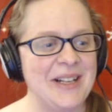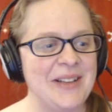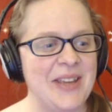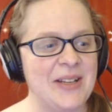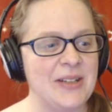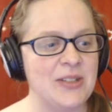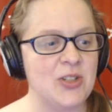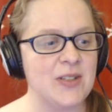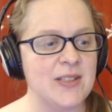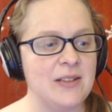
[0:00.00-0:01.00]
then
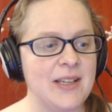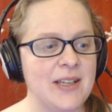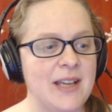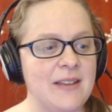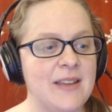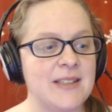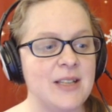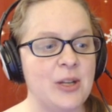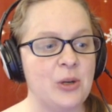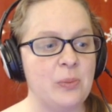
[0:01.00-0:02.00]
just clicking this
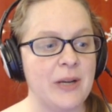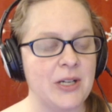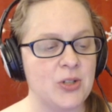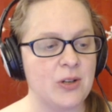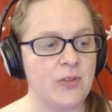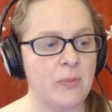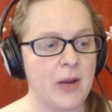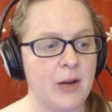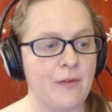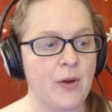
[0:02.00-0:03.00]
little picture of the
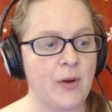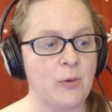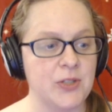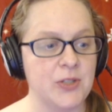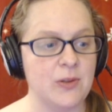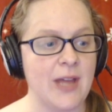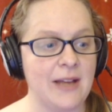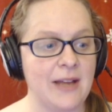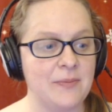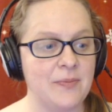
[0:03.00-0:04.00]
microphone will do that.